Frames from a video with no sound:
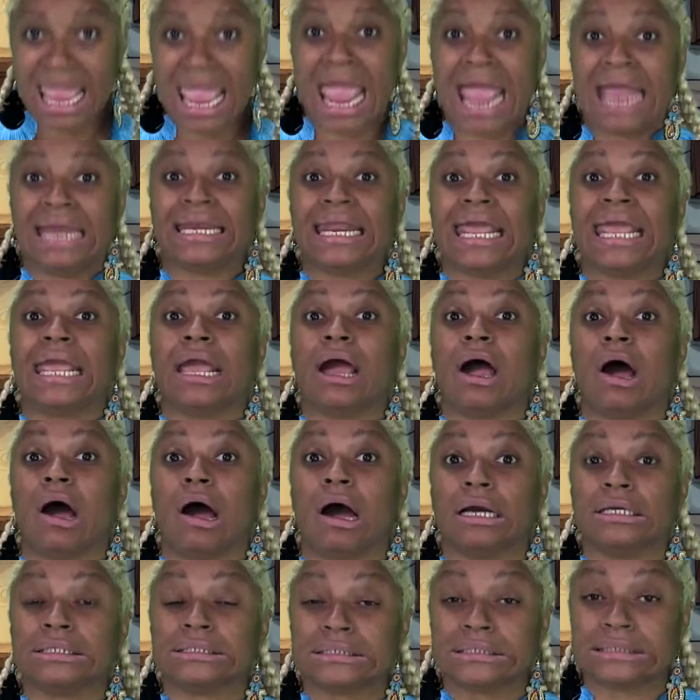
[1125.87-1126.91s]
And they
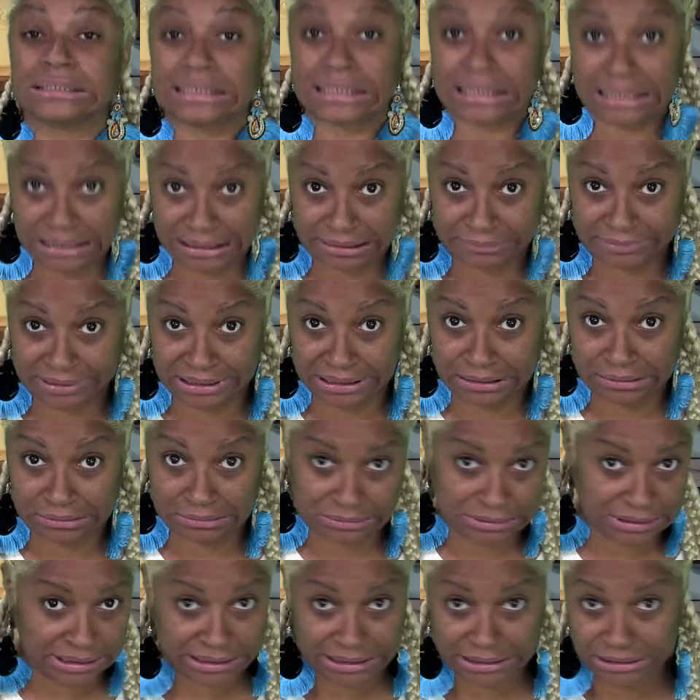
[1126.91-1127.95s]
are scary,
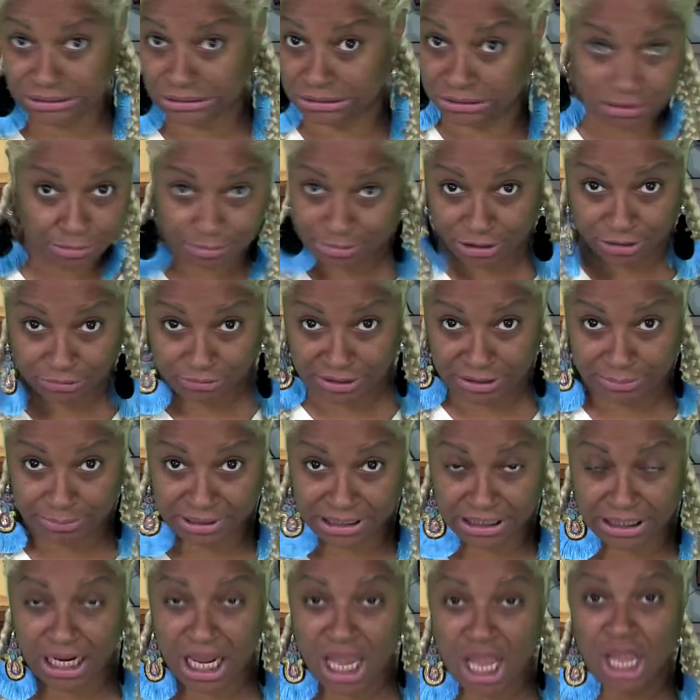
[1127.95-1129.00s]
okay? Super
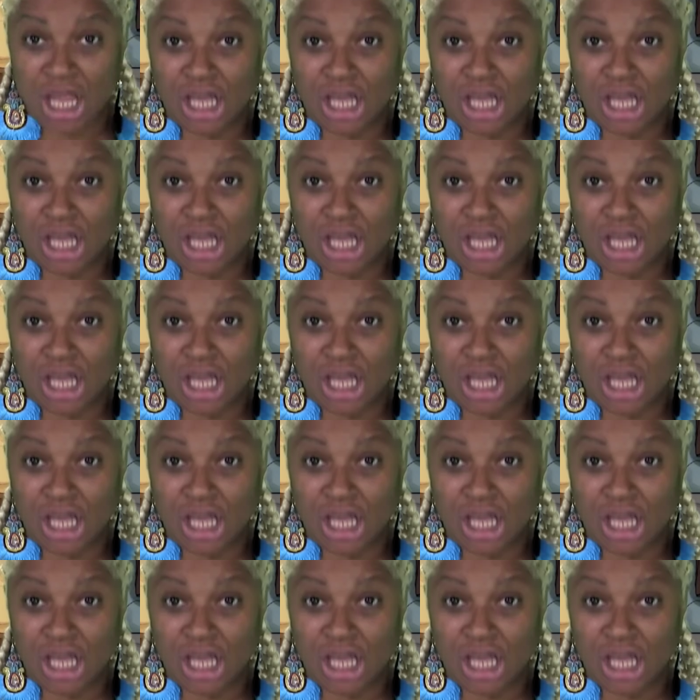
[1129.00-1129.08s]
creepy.